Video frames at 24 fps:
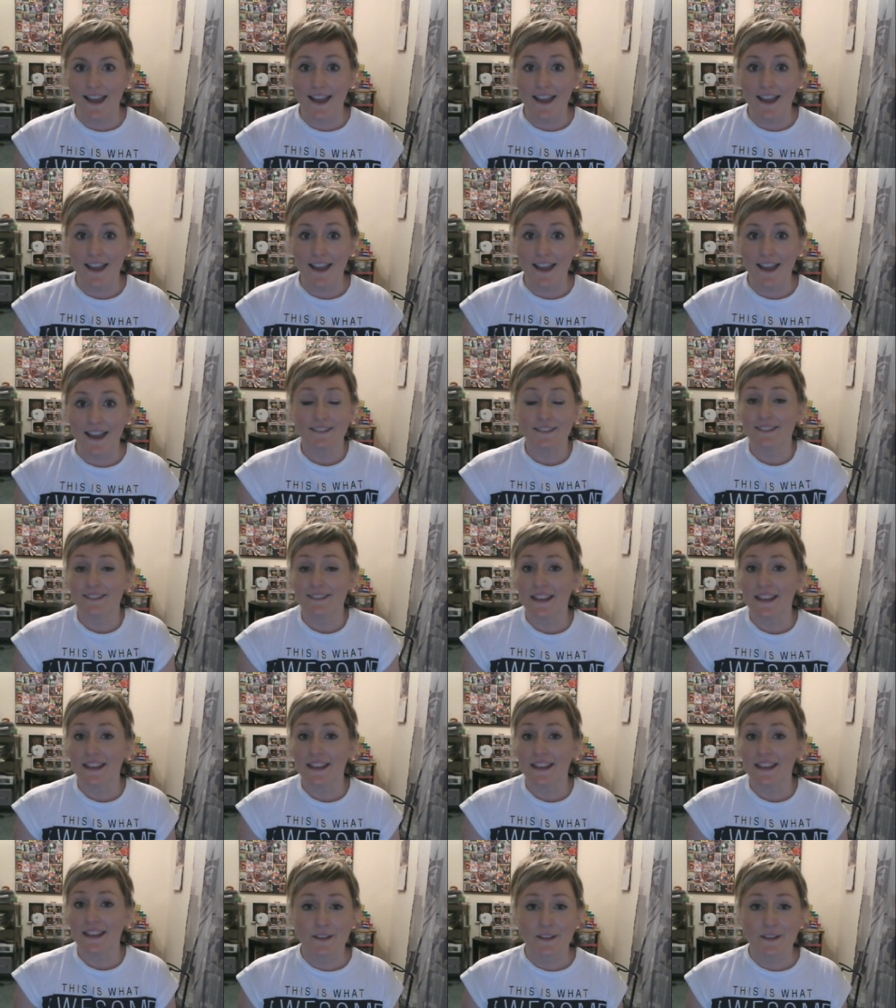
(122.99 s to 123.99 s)
and
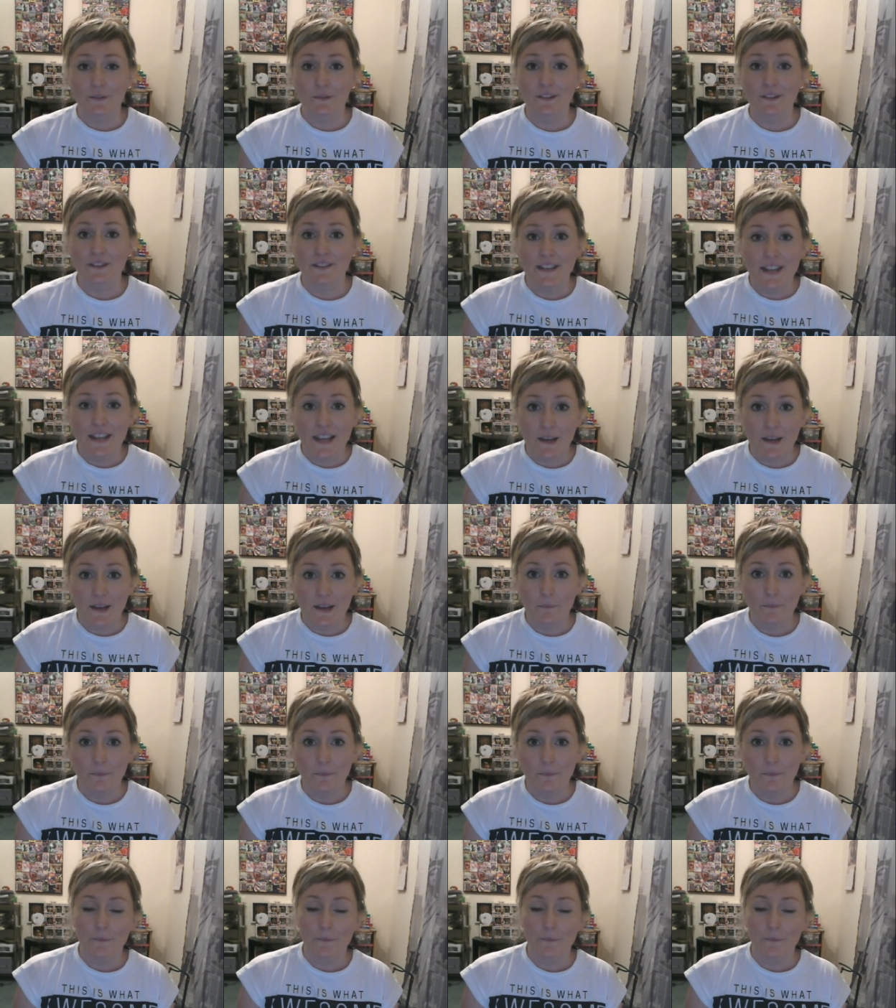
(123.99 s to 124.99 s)
it's still the same.
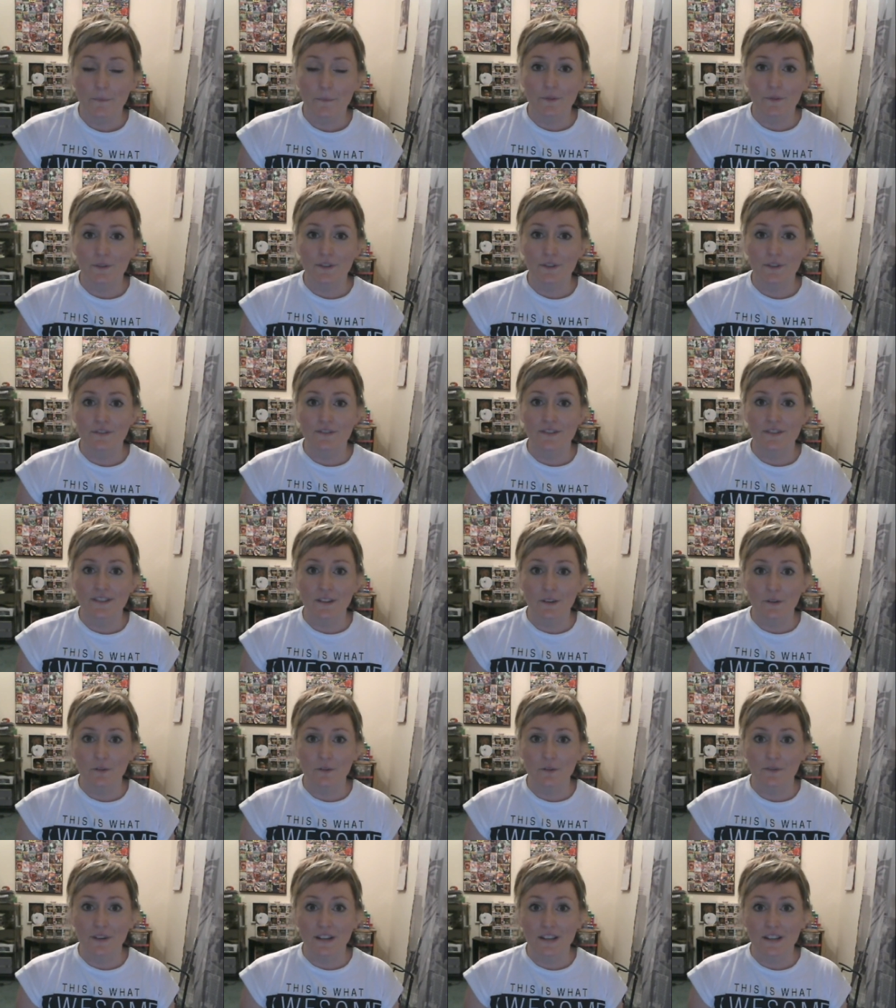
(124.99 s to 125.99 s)
You know, you're
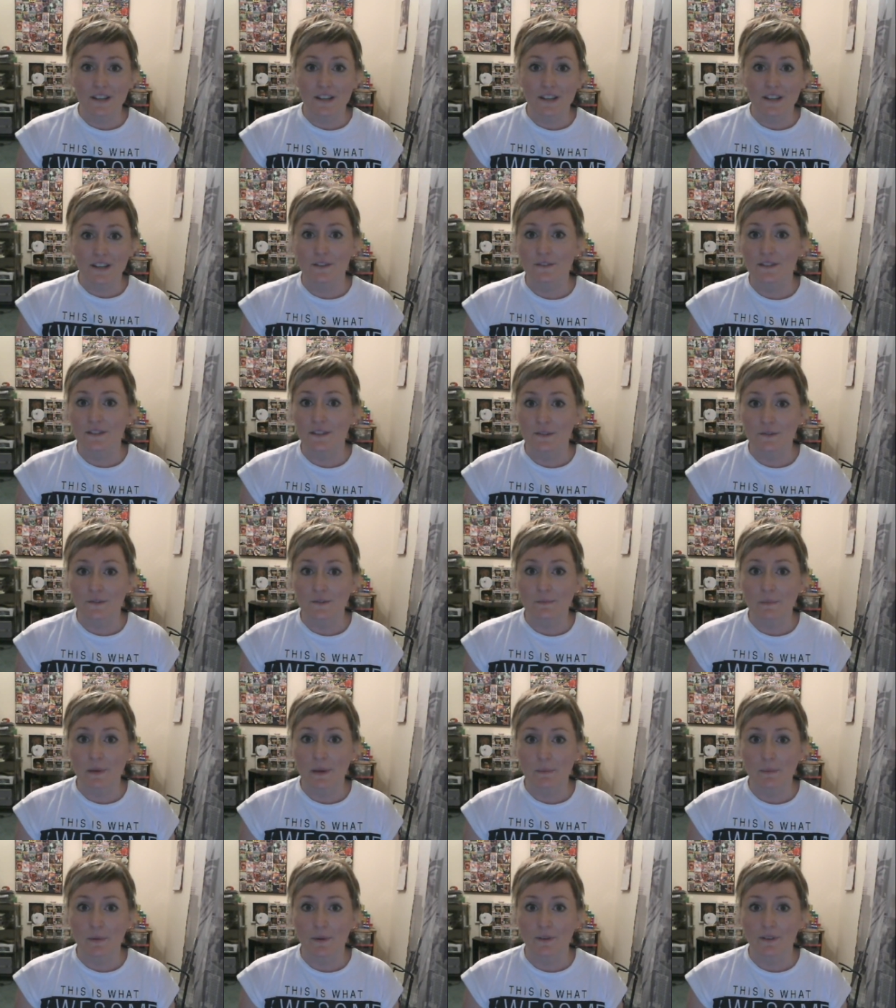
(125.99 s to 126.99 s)
still reaching out to those
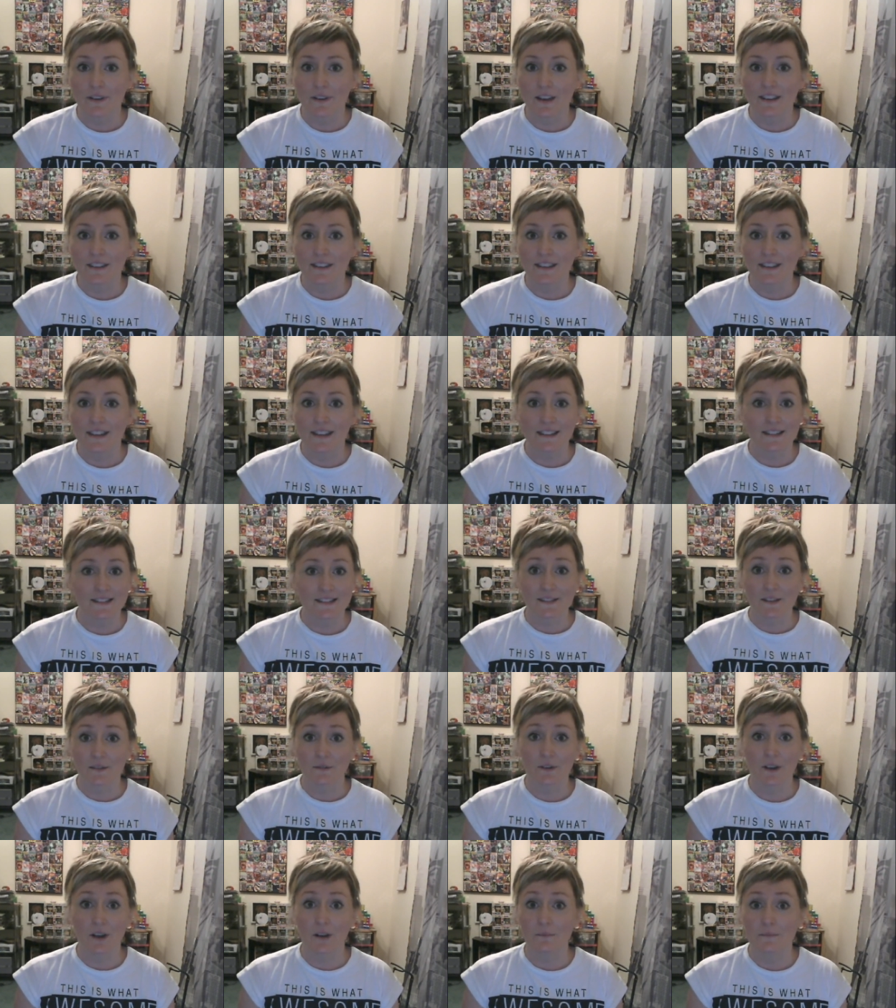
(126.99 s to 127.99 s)
people and they can
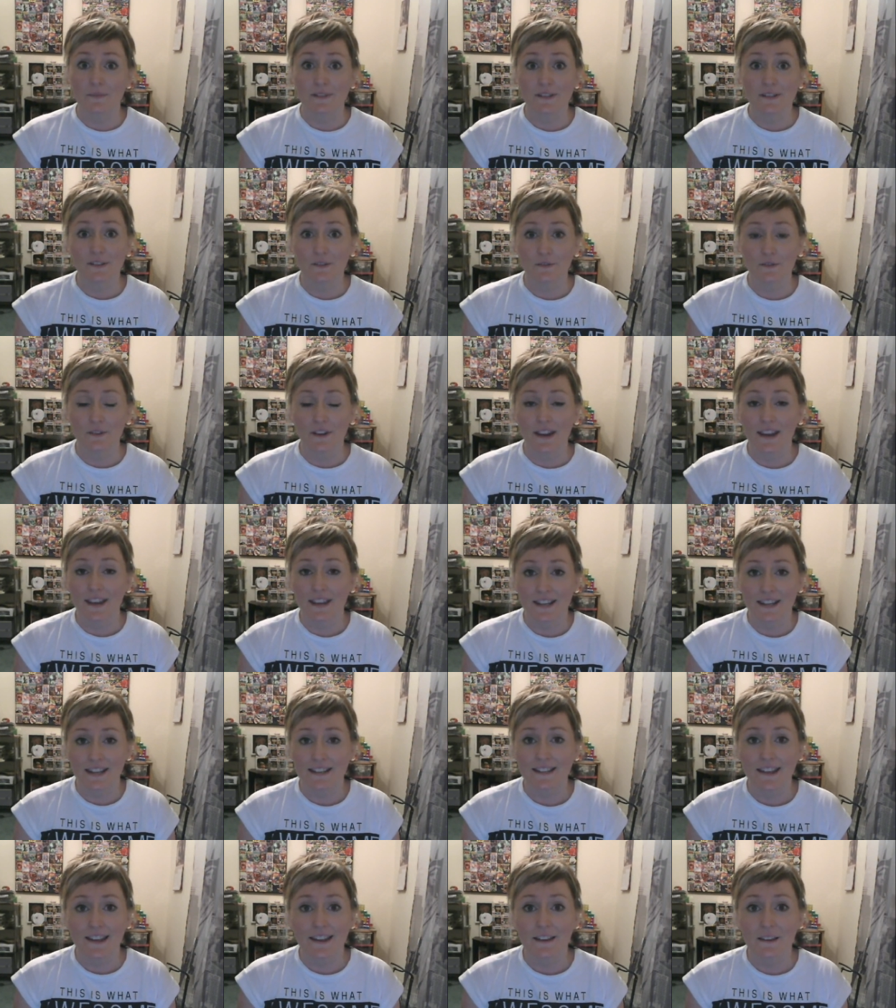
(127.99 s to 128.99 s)
still come to you at
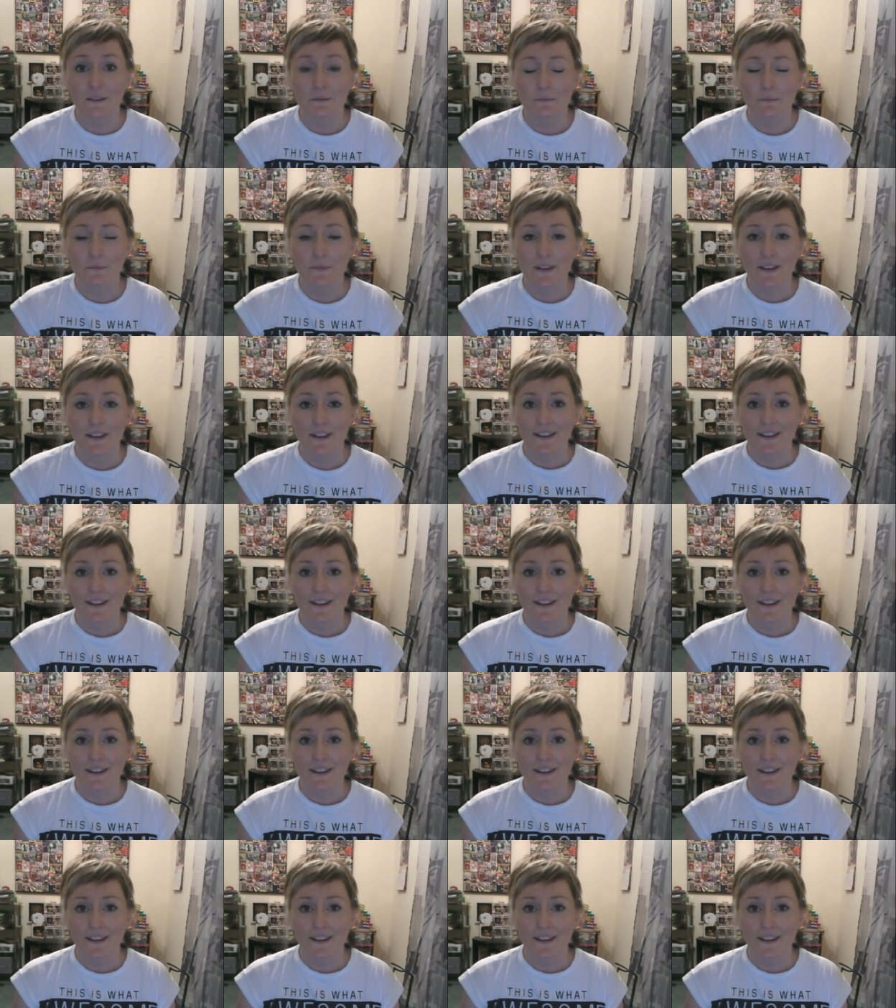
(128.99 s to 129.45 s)
any time.